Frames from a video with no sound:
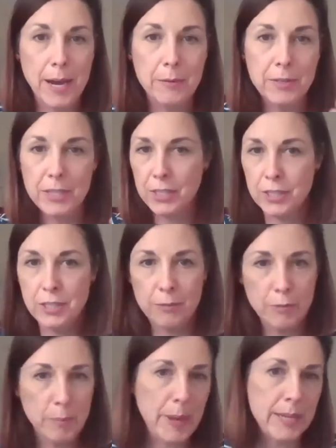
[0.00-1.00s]
power, it's just
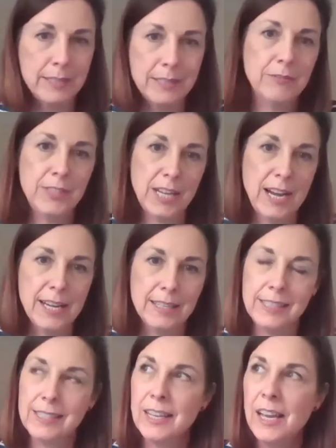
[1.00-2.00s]
a repetitive
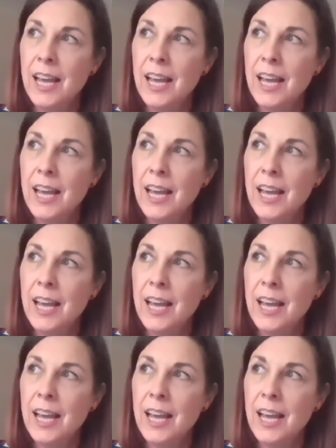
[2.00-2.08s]
task.